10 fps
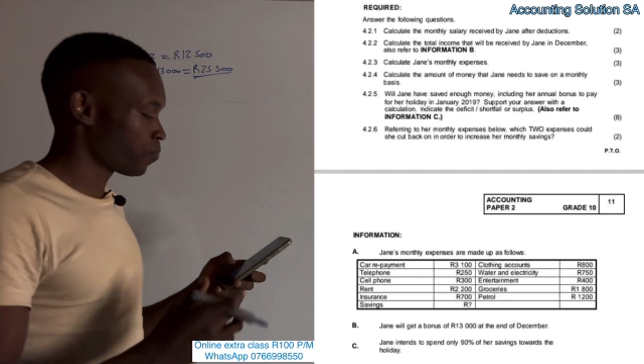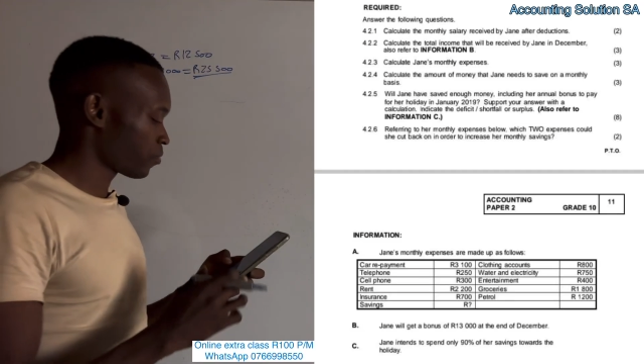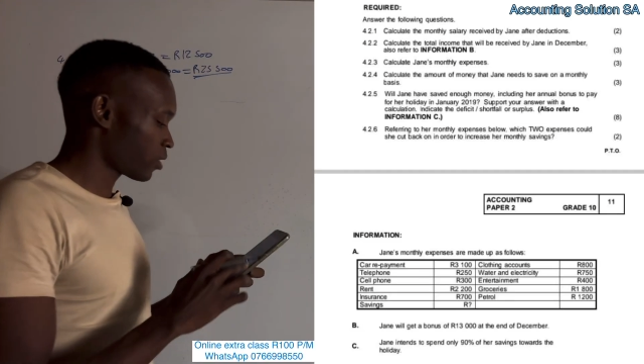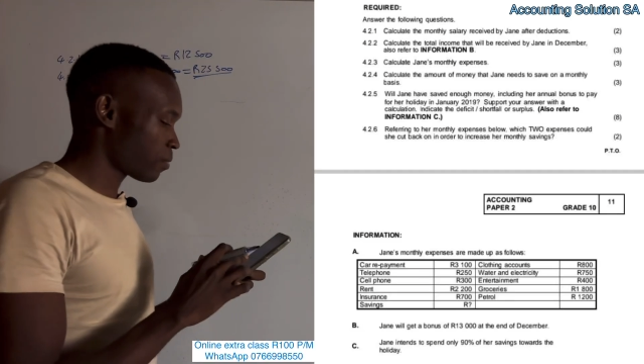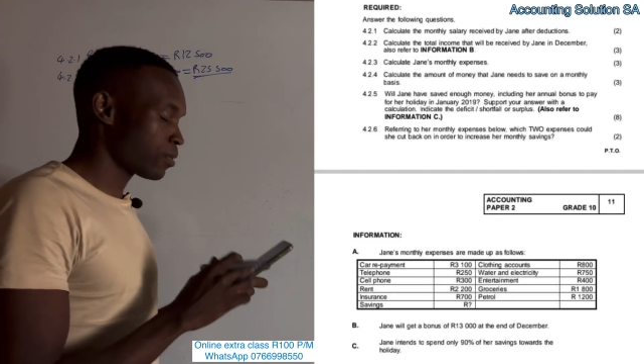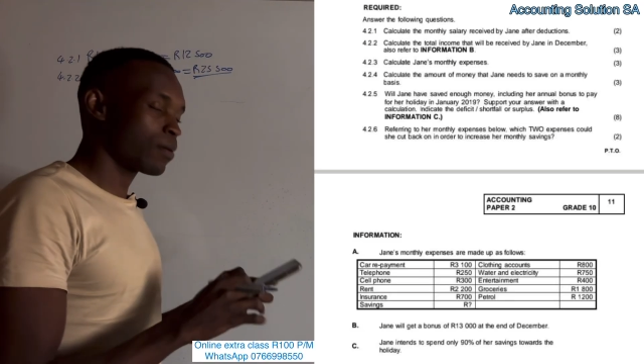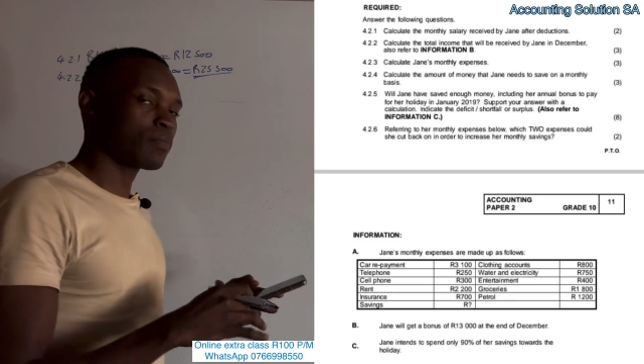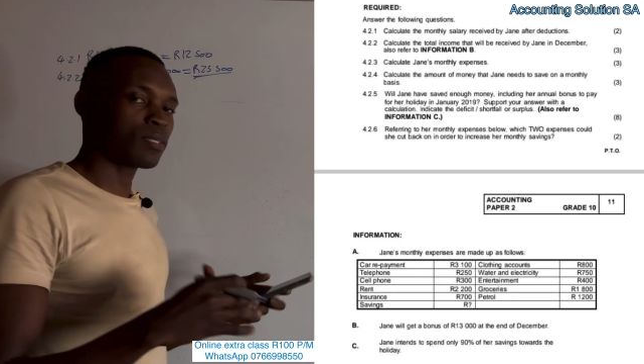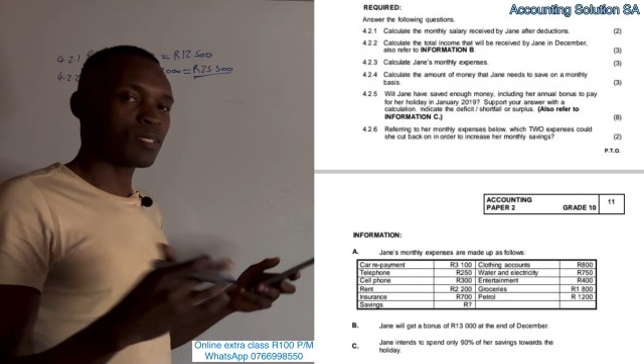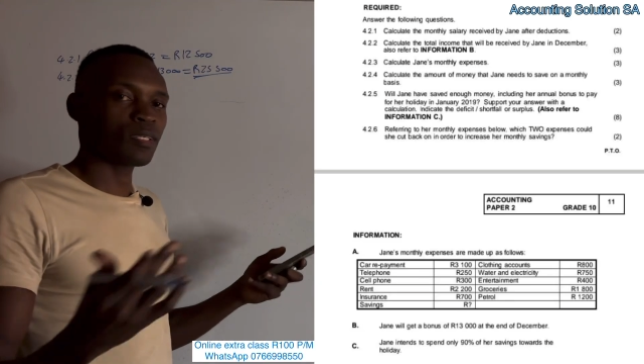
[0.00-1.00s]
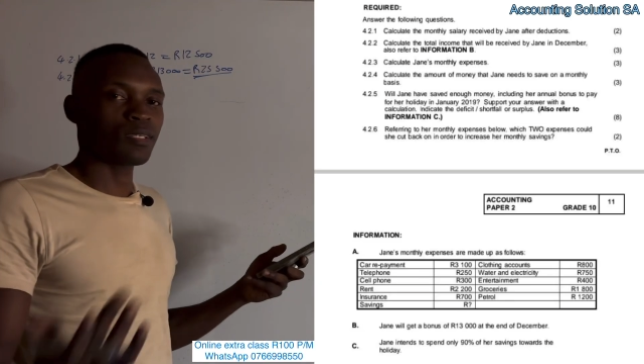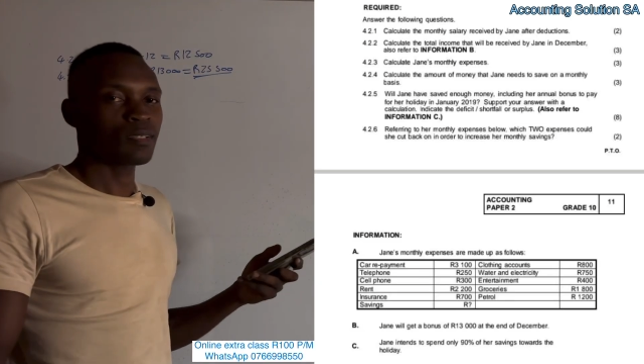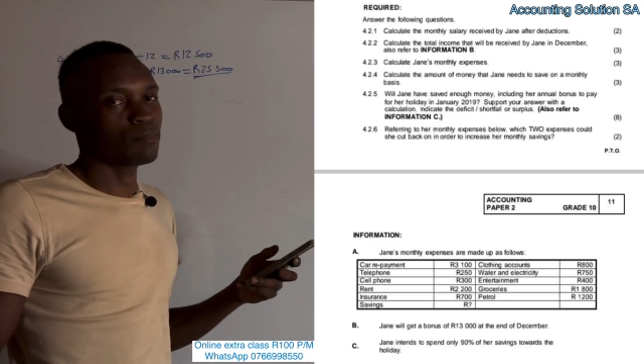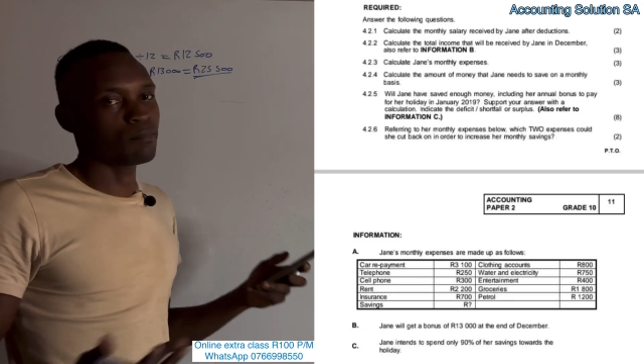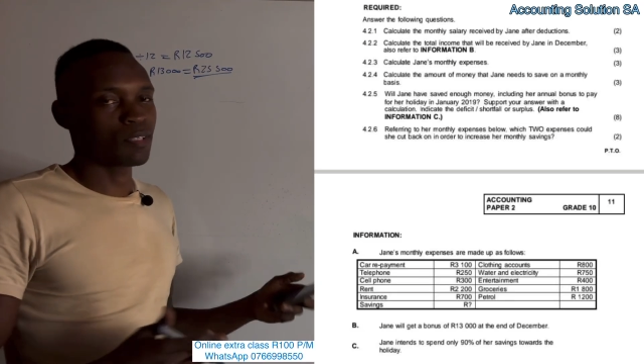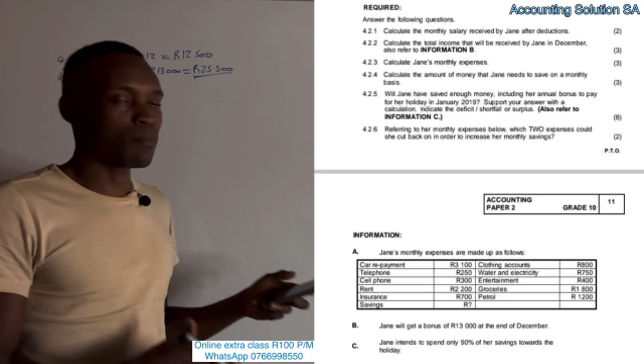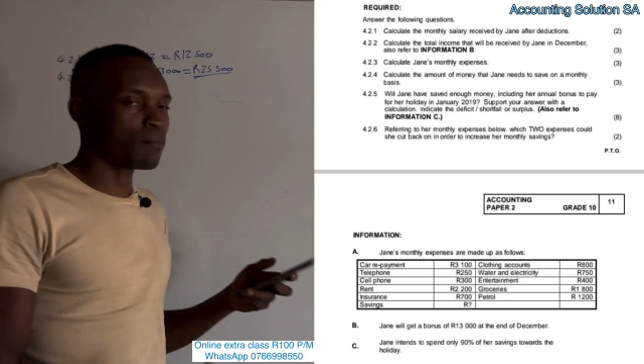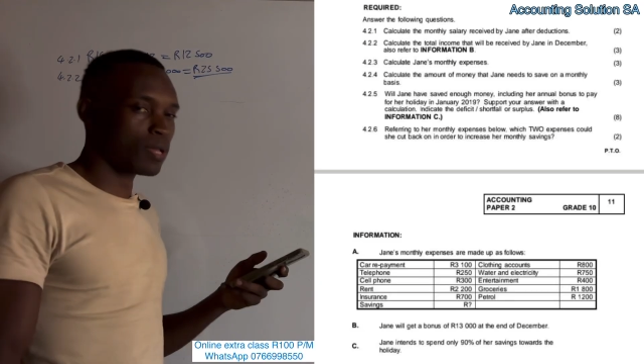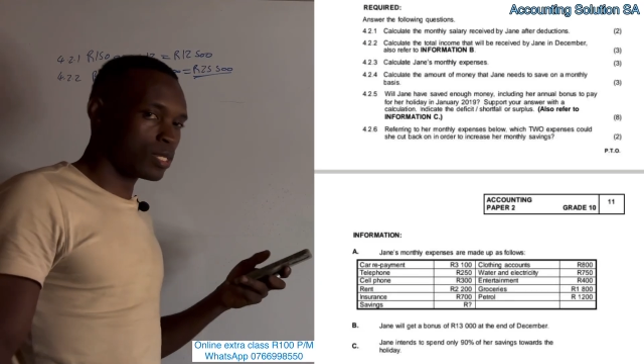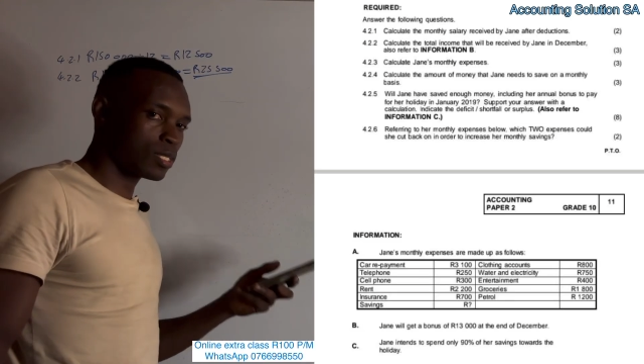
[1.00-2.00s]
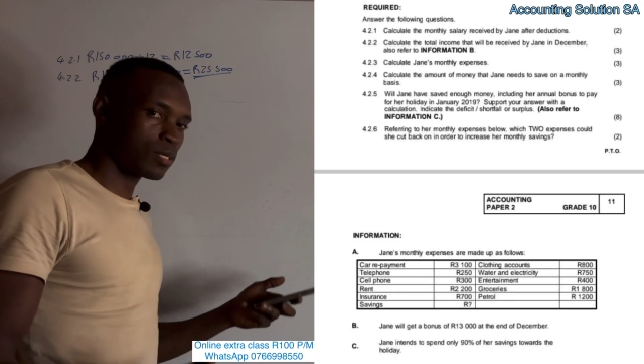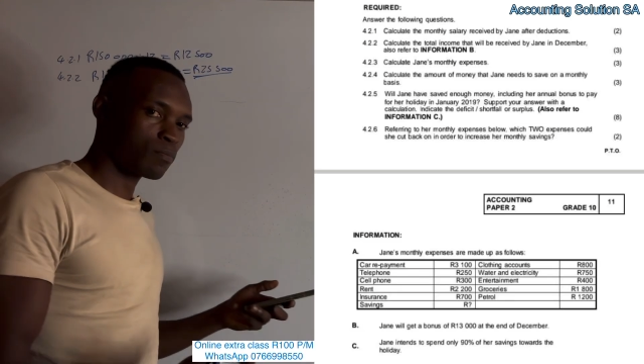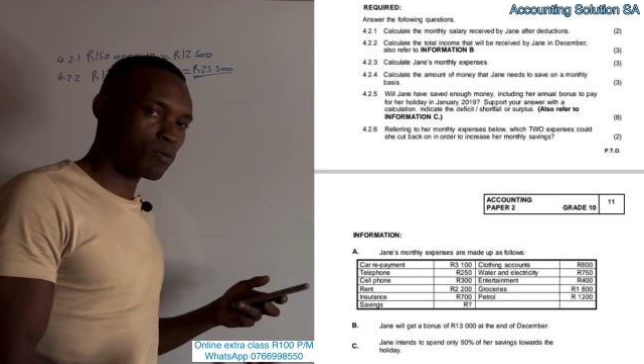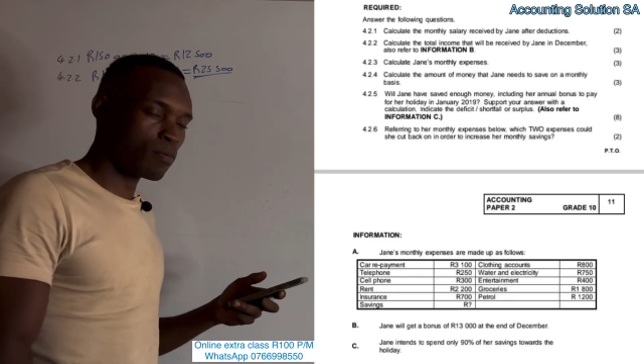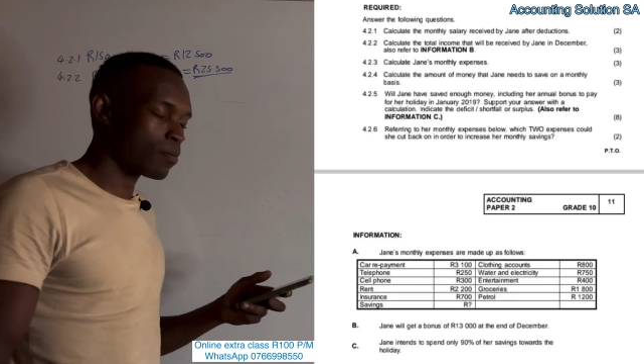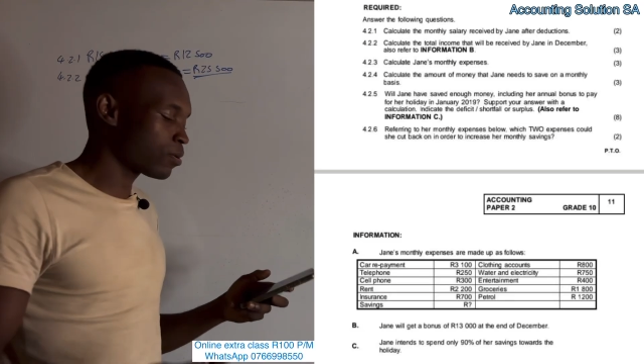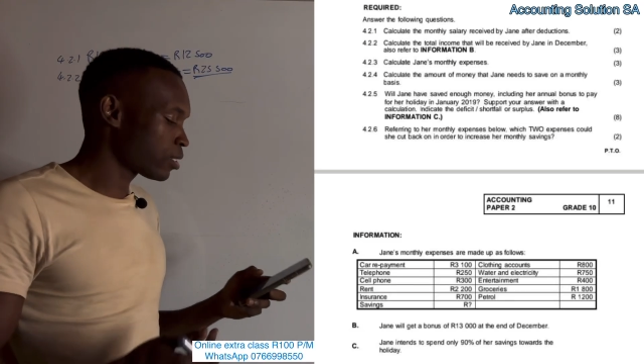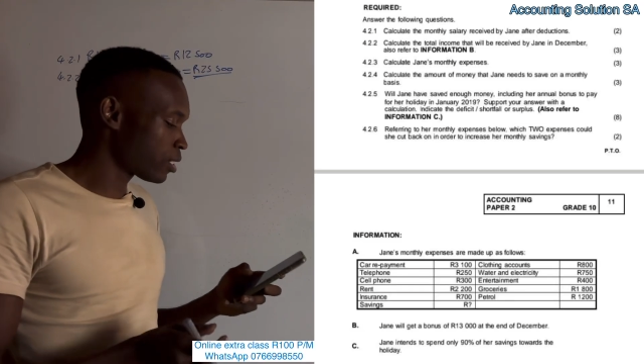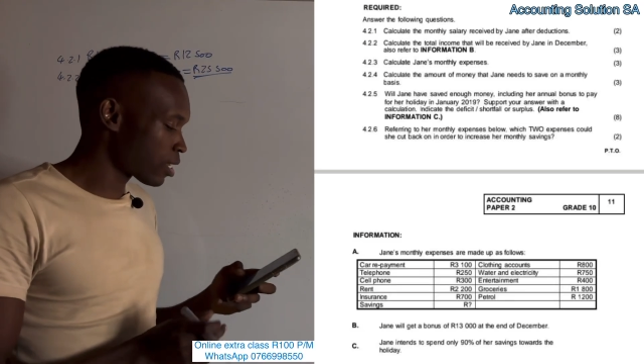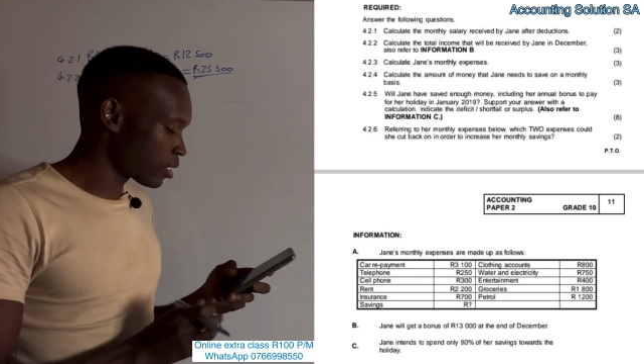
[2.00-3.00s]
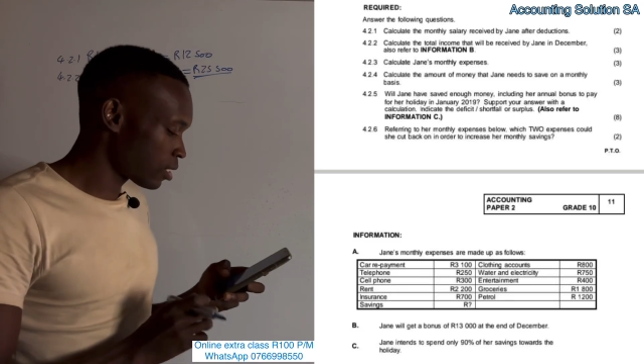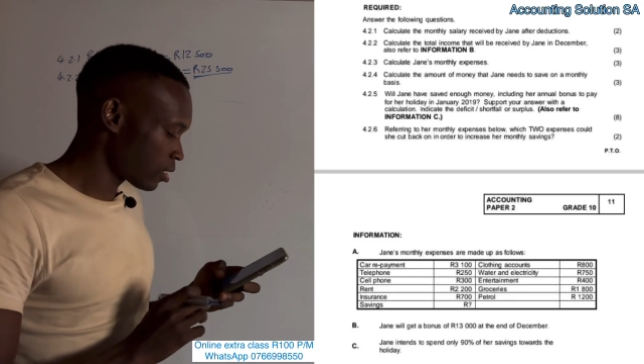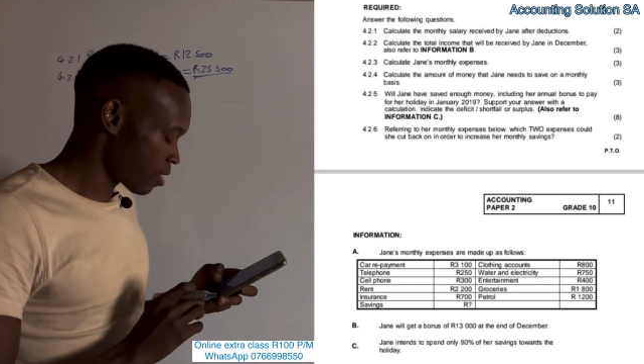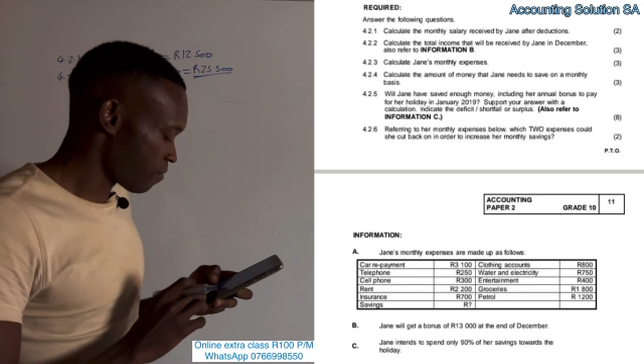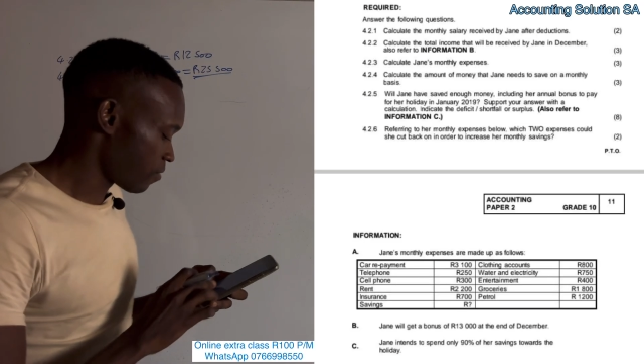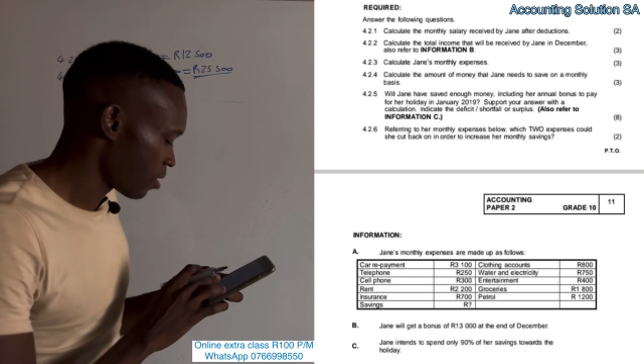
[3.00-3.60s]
sometimes some months probably she doesn't save.